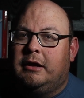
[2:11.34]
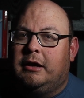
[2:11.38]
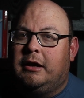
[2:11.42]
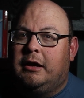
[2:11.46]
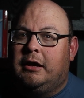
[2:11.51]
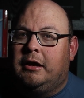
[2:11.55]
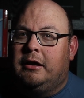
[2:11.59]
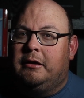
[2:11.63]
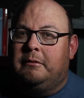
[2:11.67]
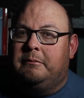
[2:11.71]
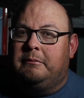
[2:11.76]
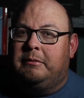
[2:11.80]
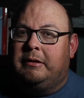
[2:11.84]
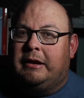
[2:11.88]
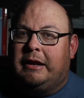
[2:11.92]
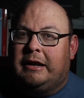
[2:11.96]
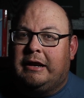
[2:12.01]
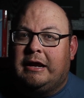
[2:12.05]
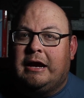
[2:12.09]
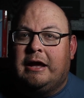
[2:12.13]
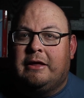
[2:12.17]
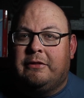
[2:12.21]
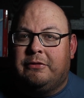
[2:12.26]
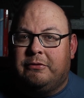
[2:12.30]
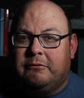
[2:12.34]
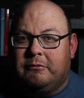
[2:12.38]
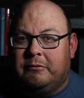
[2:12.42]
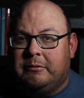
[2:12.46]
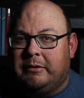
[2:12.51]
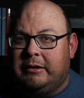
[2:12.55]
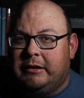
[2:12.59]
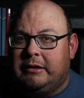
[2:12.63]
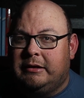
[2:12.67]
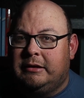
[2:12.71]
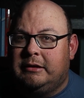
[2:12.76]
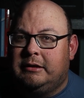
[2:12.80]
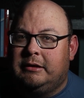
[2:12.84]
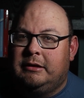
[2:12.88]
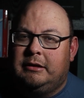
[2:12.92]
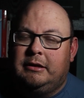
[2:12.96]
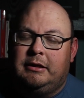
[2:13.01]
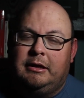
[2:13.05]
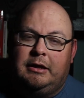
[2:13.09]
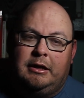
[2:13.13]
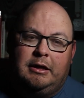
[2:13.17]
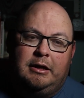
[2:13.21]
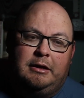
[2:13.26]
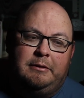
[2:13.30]
But I got through it.
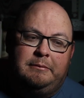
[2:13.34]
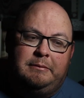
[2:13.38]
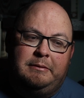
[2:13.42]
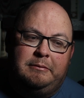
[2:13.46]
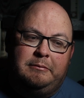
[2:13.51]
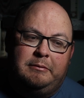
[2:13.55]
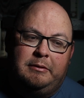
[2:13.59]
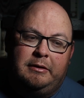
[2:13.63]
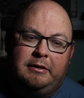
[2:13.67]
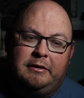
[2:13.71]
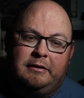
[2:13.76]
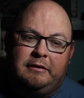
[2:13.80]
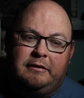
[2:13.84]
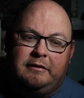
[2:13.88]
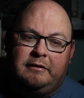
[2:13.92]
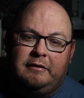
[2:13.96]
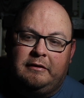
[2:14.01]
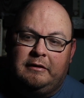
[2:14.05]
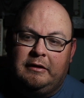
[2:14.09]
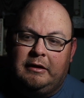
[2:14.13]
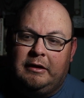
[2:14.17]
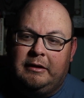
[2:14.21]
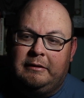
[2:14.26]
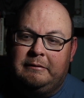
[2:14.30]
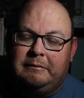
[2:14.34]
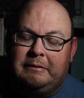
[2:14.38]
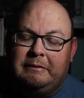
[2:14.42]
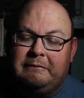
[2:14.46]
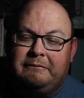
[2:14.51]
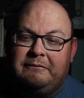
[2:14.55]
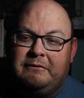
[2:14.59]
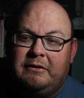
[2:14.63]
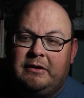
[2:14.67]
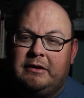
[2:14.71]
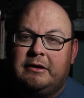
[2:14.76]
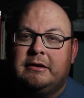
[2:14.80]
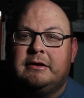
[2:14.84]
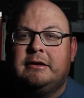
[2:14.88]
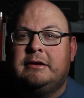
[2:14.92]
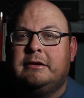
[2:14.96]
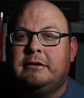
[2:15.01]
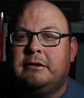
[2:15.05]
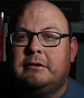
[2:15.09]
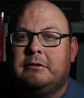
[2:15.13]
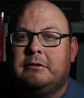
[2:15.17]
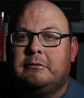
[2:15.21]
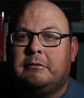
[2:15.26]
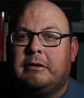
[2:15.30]
It was a fun
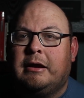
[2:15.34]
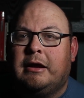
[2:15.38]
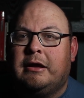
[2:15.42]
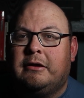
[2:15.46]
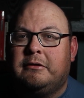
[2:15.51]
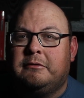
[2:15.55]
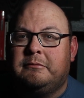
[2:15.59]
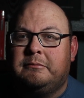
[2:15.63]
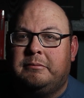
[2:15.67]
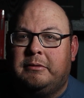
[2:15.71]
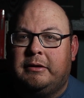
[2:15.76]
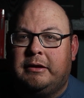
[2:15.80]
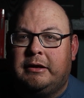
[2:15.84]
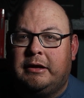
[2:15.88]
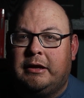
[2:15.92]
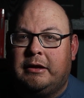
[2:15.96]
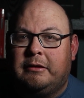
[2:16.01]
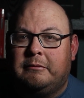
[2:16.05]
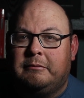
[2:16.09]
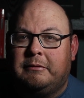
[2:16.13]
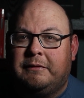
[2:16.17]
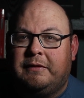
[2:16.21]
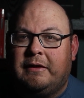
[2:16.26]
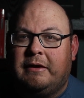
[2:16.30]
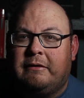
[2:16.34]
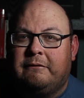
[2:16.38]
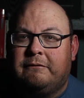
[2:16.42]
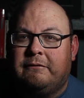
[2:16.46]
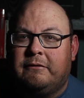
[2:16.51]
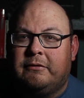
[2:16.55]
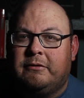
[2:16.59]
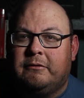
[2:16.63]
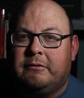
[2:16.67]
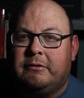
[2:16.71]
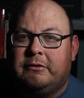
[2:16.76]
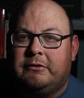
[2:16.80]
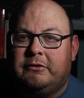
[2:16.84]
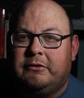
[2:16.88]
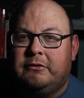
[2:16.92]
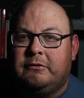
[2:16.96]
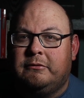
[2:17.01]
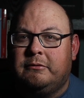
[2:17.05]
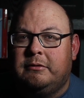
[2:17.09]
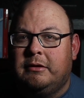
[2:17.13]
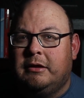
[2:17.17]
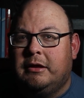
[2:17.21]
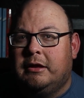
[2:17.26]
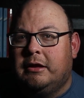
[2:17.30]
round, but without further
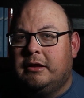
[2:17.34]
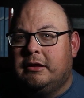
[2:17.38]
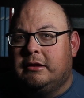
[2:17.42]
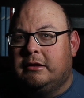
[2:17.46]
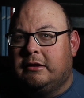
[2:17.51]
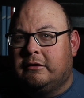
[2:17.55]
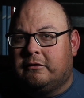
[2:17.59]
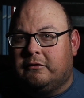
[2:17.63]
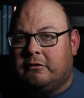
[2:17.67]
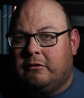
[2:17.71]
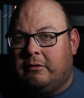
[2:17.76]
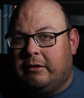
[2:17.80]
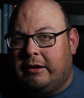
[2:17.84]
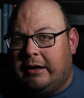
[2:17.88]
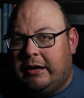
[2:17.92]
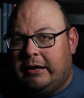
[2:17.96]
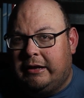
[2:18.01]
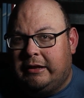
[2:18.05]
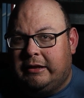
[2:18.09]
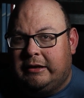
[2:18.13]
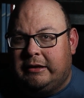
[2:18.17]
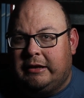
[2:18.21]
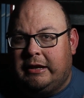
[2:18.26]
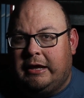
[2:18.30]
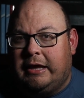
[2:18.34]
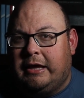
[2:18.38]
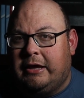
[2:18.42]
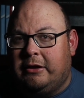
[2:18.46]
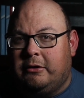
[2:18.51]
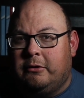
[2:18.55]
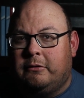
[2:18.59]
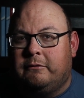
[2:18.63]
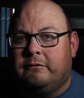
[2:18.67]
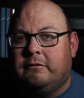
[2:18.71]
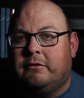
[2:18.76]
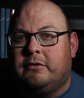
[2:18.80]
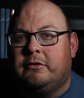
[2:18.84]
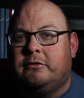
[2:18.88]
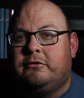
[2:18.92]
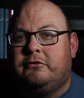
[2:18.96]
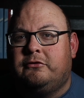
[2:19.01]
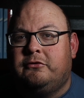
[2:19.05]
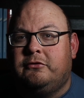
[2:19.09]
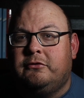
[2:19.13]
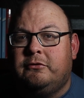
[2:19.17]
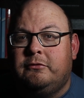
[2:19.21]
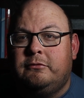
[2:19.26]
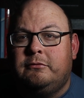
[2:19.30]
ado, let's go ahead and head over
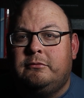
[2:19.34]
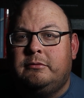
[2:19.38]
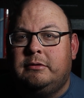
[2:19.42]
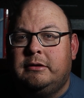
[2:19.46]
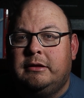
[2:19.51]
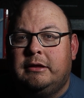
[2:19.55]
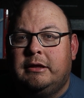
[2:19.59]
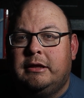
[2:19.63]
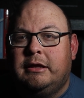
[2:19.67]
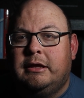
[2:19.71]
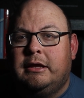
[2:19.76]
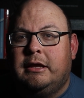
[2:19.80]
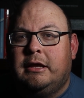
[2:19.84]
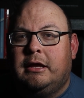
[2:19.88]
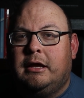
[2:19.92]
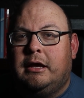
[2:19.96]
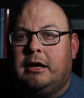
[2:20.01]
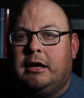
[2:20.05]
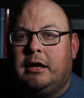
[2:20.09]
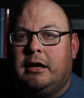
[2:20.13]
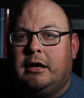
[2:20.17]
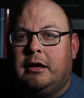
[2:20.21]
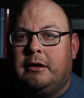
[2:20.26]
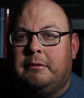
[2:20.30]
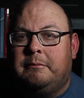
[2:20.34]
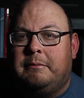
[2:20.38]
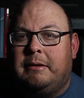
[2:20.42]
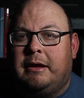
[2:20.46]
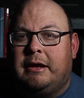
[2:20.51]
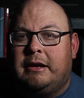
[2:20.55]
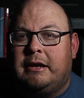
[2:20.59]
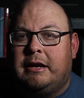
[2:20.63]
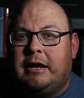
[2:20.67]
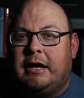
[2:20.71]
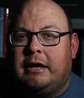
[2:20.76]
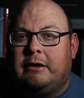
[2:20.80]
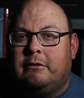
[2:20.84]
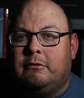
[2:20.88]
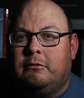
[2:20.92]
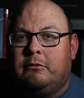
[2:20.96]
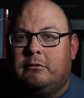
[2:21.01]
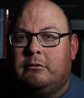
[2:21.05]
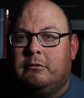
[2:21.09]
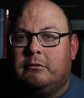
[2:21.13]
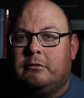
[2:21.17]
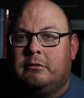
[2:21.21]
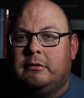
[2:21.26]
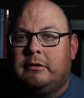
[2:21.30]
to my
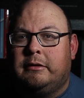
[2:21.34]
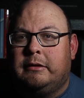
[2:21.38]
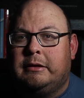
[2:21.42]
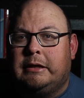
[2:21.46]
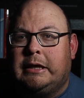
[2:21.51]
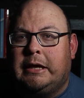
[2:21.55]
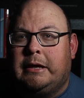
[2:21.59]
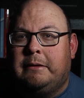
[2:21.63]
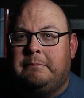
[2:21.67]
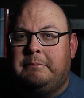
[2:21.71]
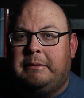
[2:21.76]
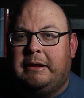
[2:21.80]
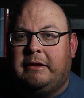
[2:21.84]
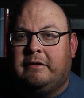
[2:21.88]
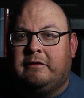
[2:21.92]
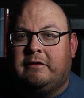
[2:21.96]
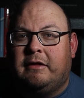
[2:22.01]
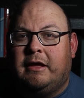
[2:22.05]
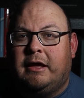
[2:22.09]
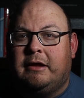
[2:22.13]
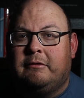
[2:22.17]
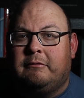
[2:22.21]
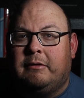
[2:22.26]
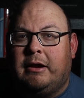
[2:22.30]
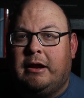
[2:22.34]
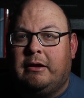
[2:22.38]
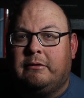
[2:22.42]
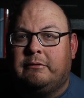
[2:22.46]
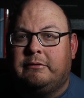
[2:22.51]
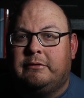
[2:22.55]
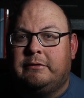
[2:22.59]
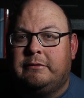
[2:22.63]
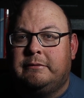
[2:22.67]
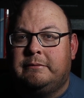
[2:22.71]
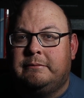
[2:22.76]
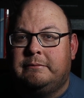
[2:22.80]
9-hole baseline round.